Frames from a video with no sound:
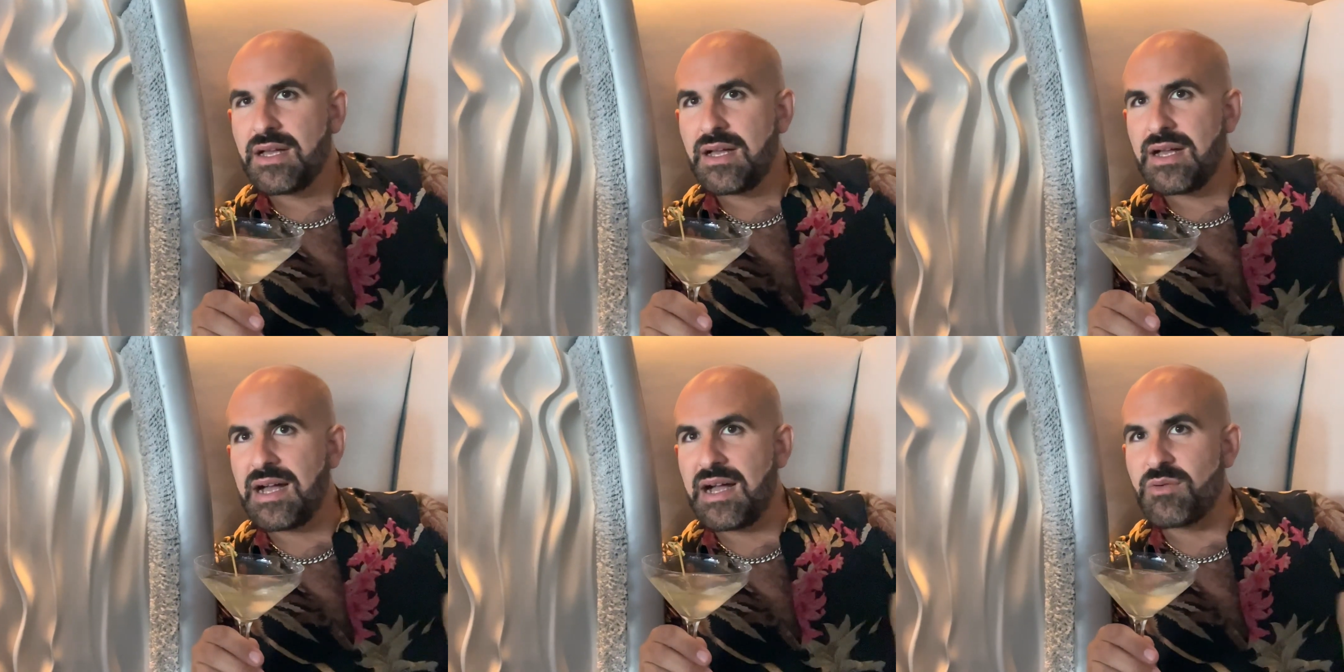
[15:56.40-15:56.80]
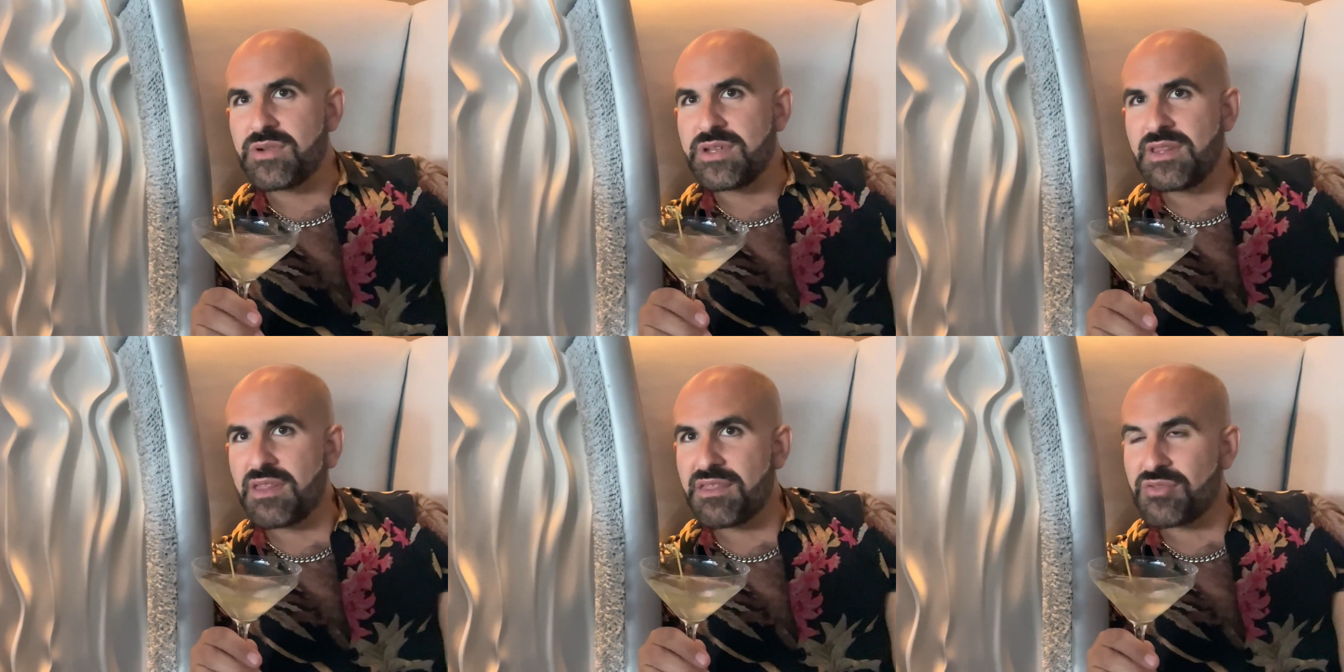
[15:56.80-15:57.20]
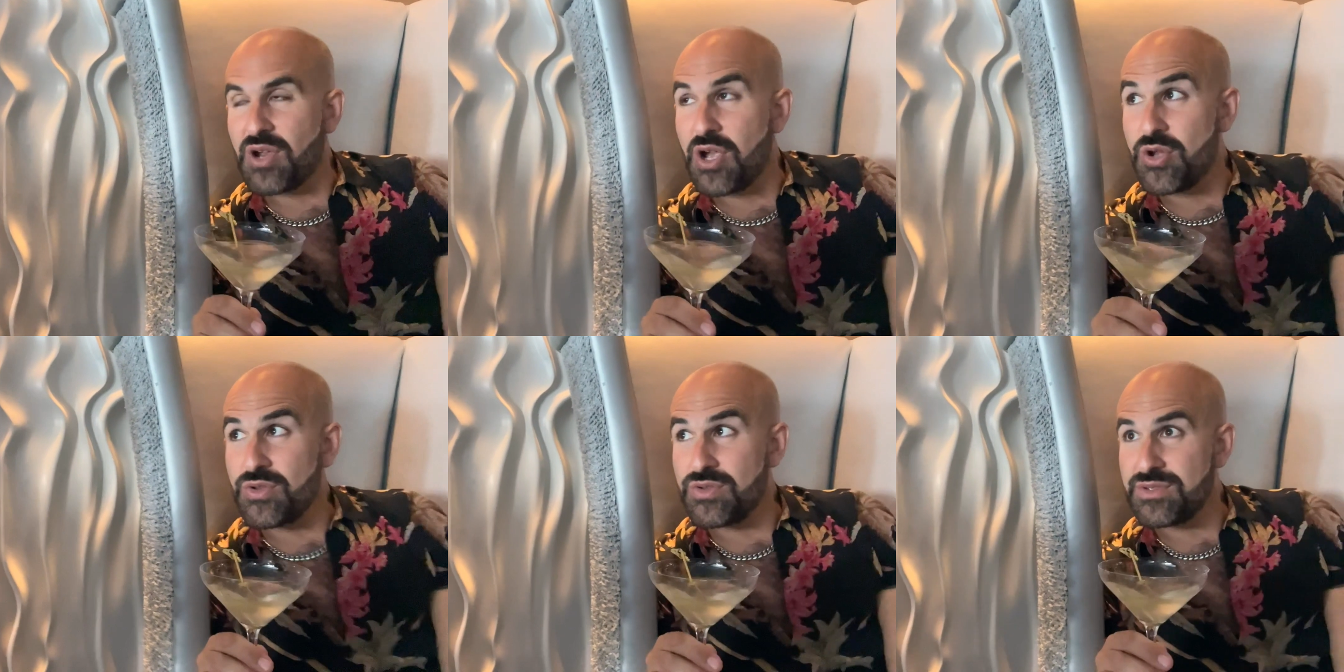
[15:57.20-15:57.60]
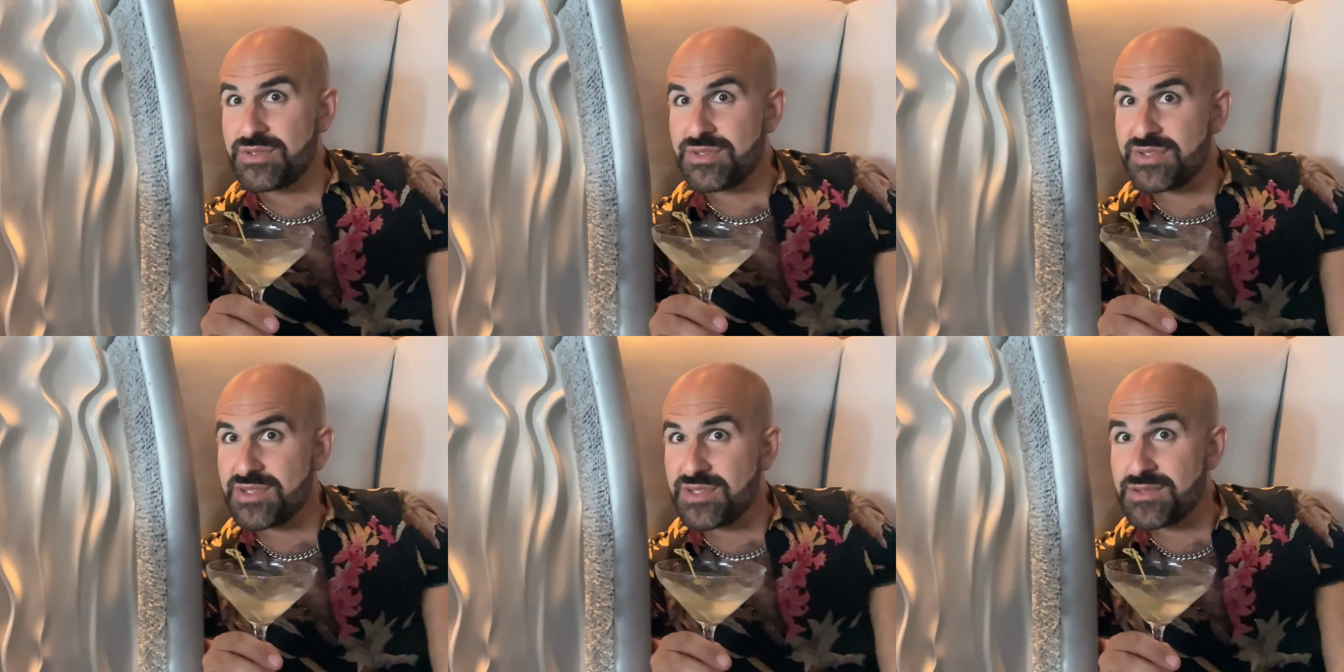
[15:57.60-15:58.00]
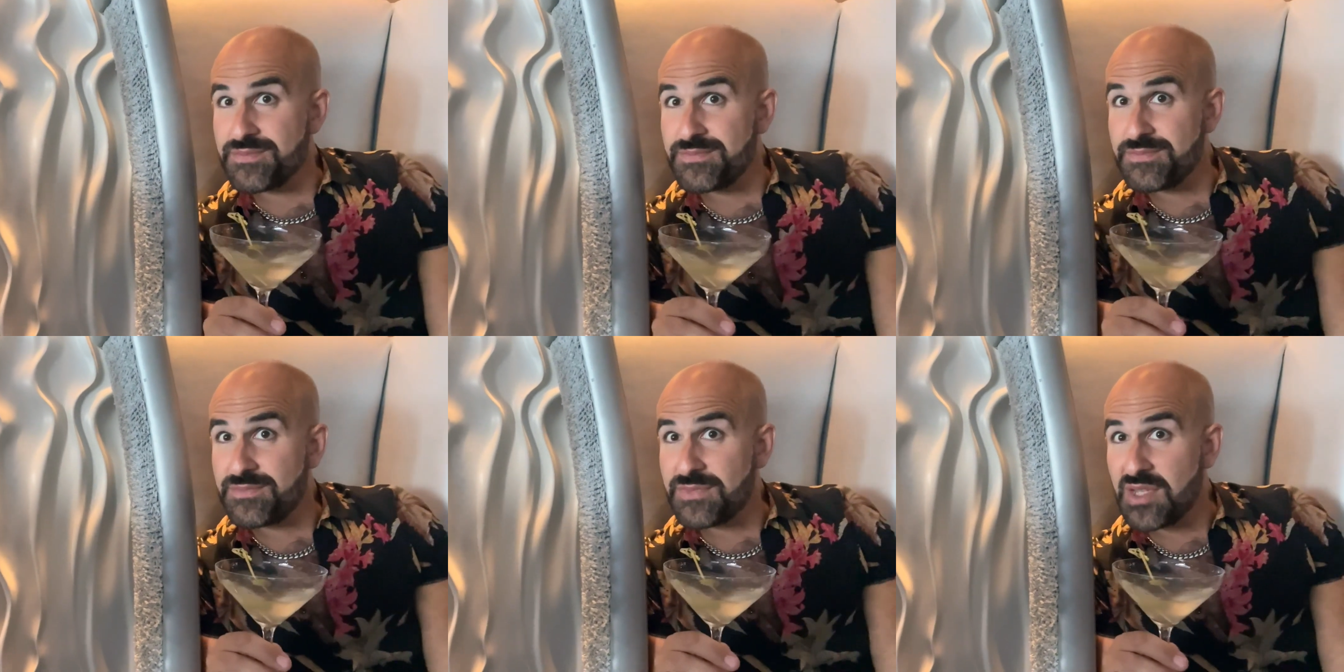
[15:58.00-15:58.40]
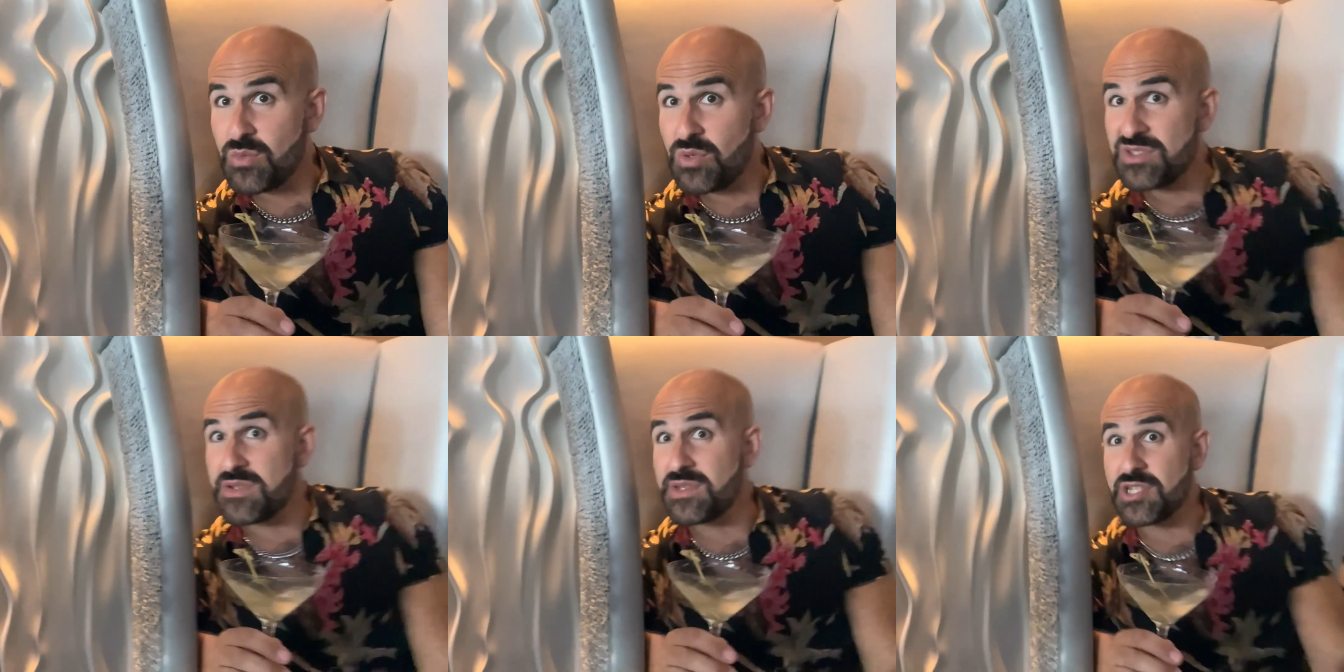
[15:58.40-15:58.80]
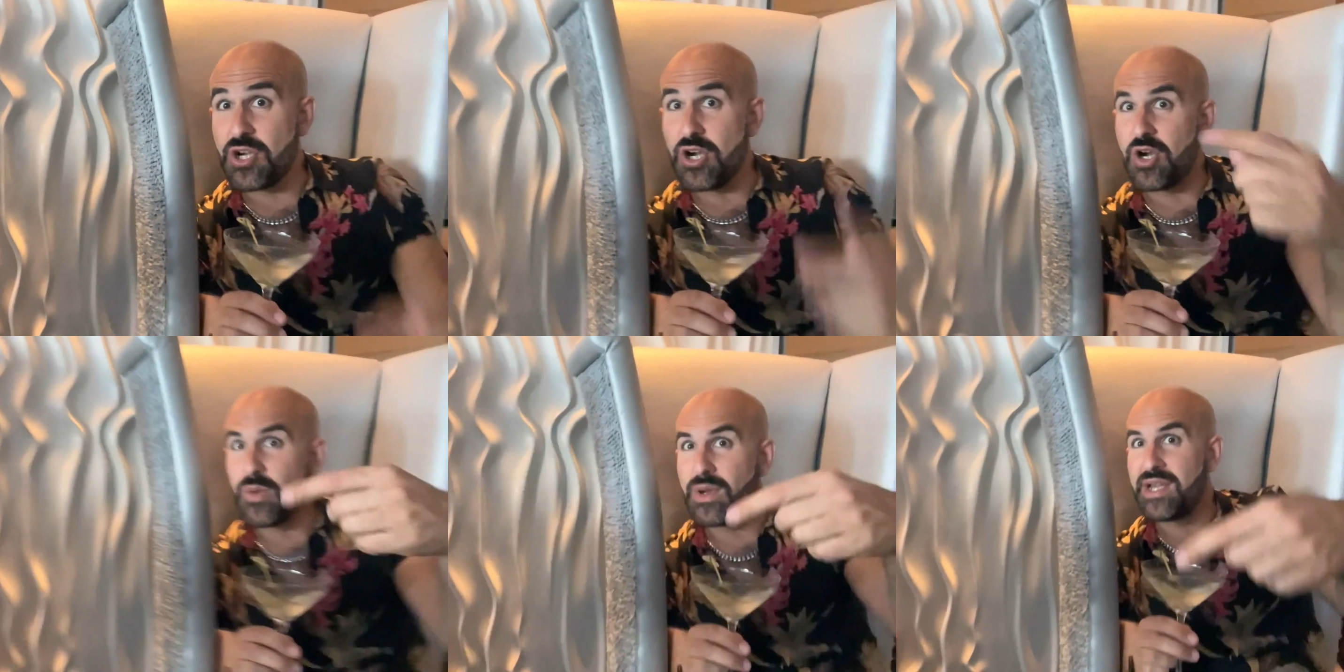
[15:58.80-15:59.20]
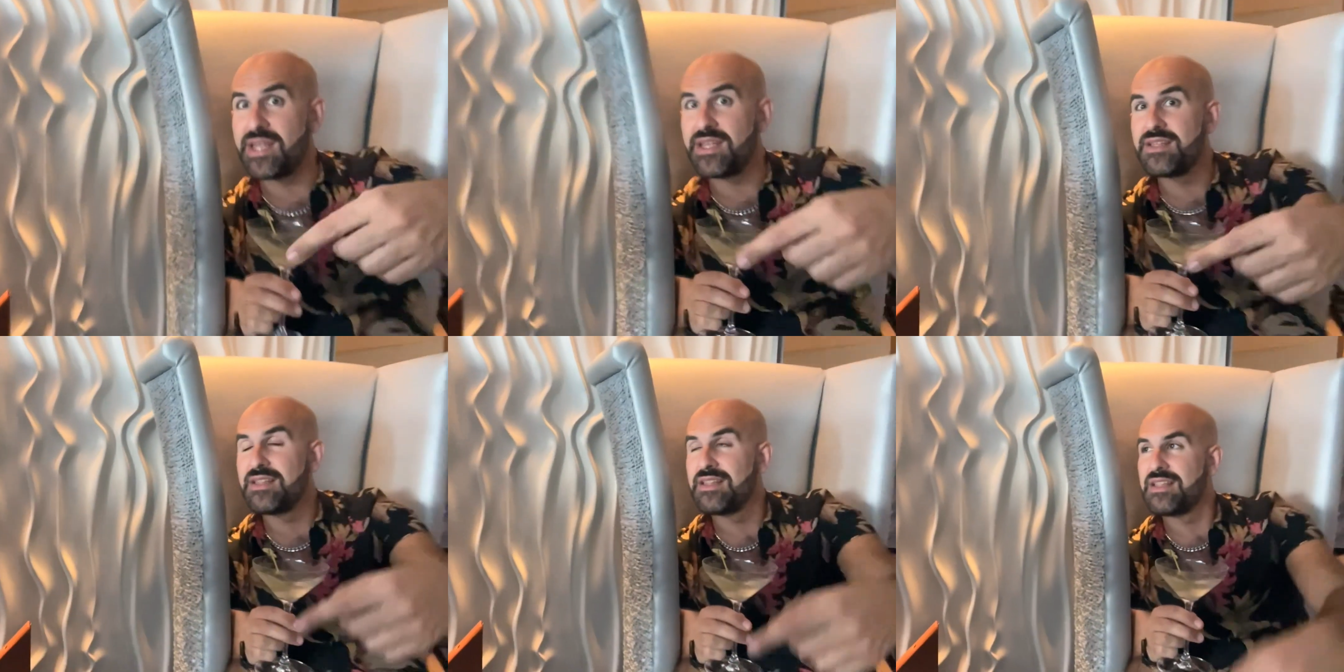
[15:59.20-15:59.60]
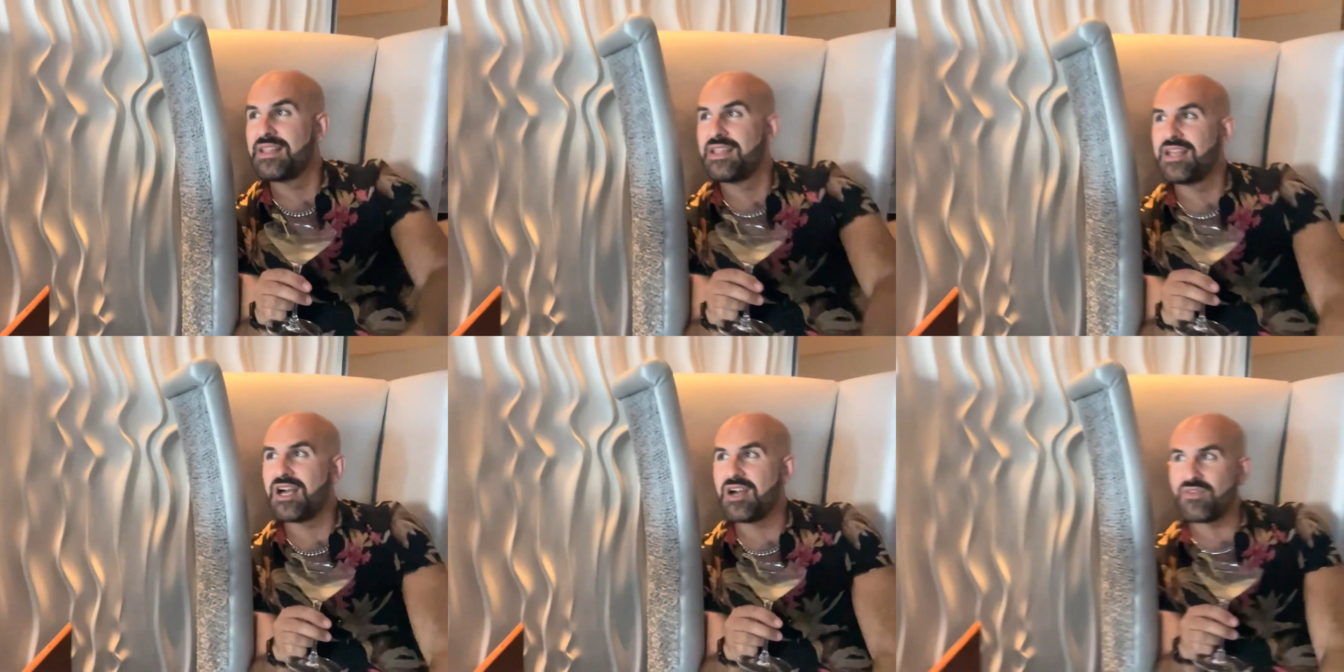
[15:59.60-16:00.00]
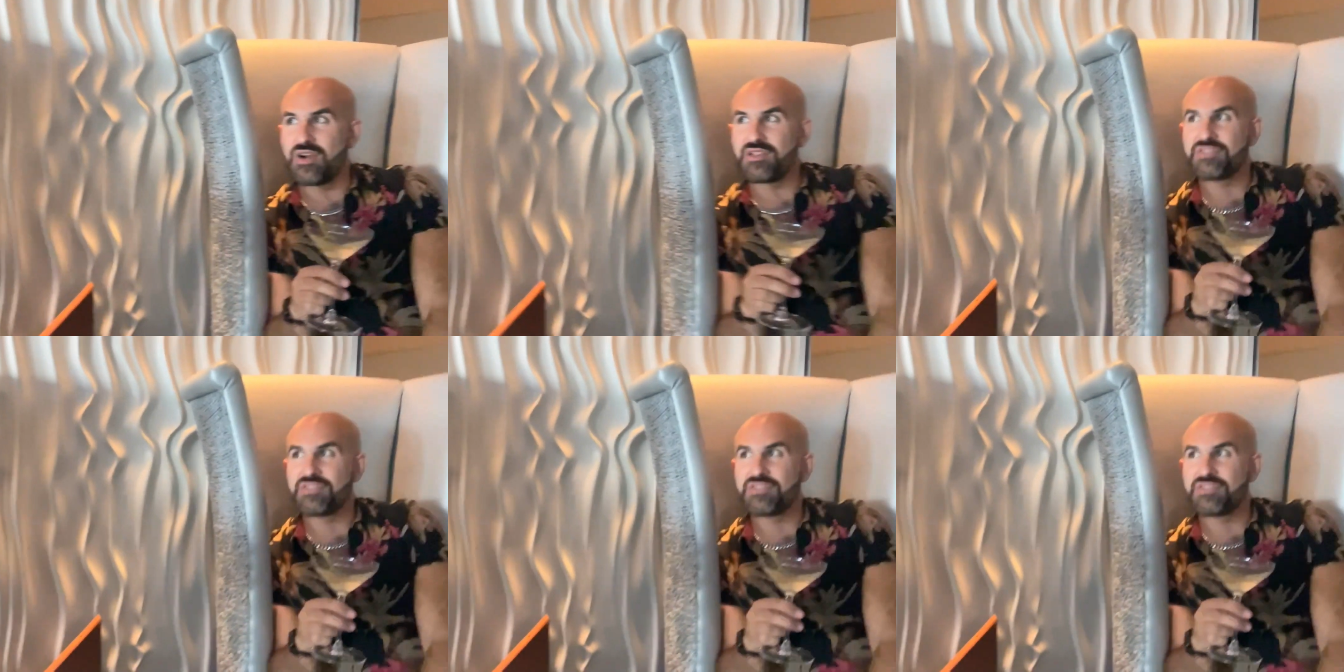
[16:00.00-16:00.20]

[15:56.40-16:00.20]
And we're in the throes. We're doing a cutaway of our